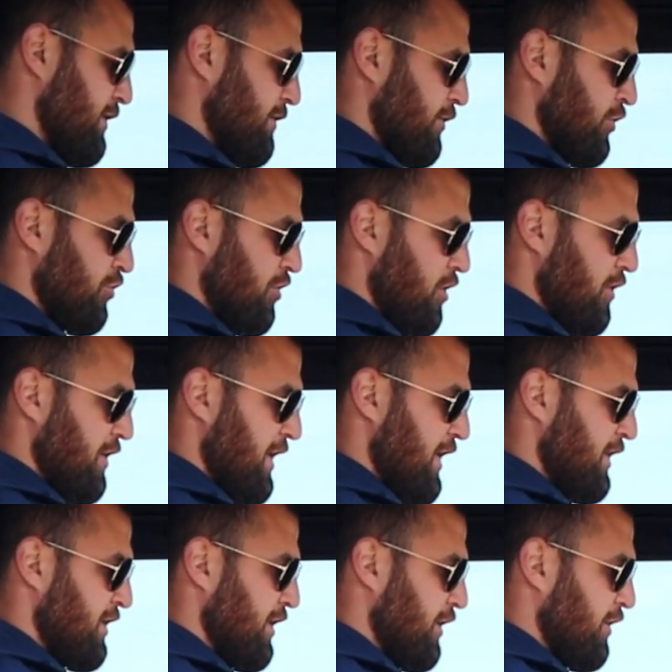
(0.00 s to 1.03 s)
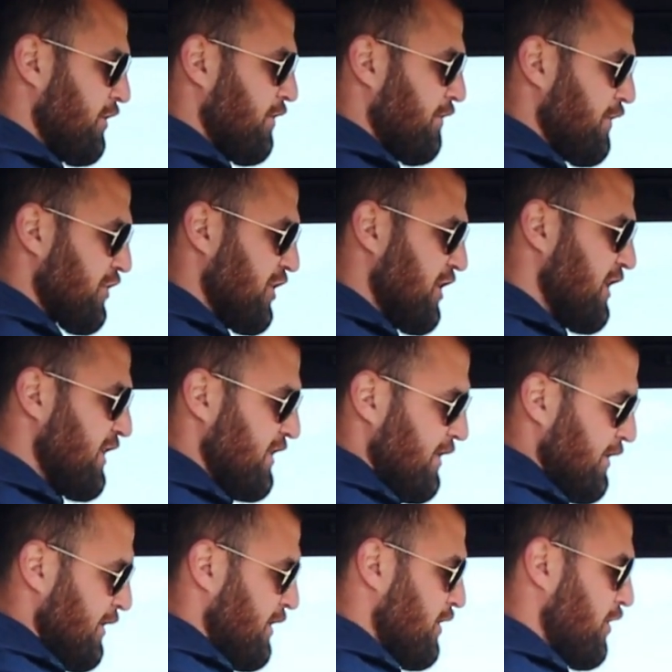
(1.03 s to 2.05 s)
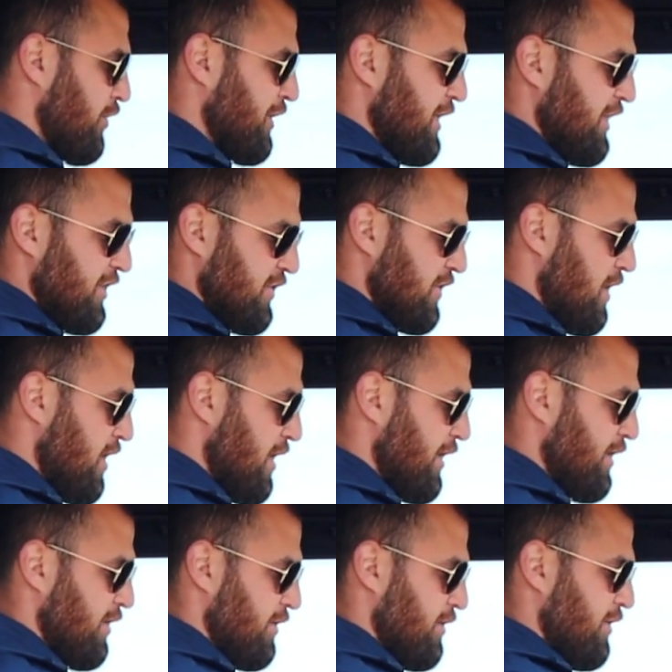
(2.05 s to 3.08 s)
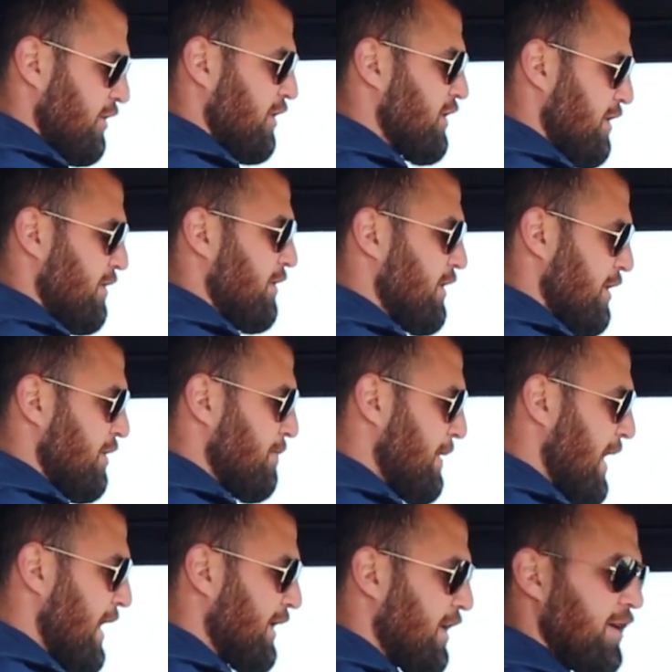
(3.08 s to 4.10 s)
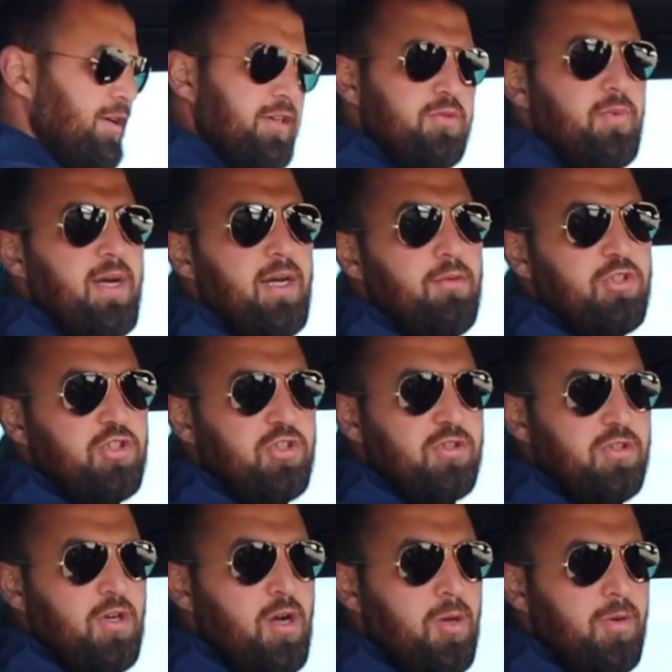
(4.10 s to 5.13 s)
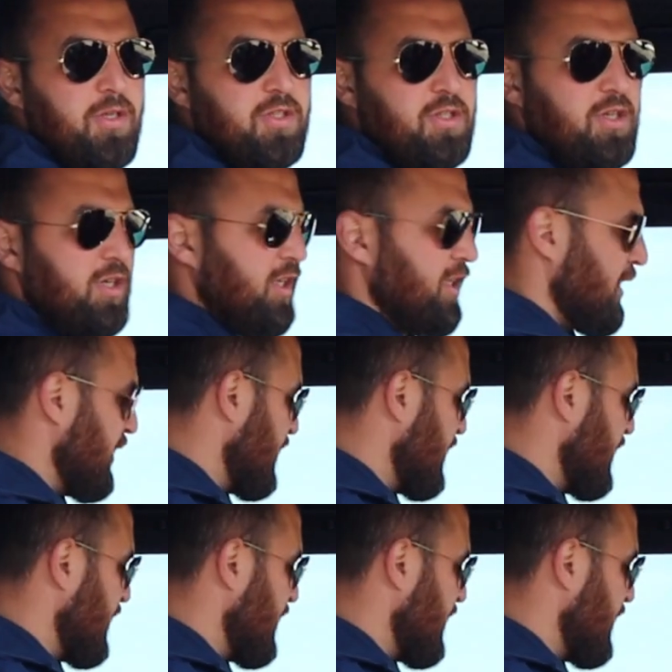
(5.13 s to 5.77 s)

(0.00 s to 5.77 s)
control the heating individually on each side and the back here as well, which is always good.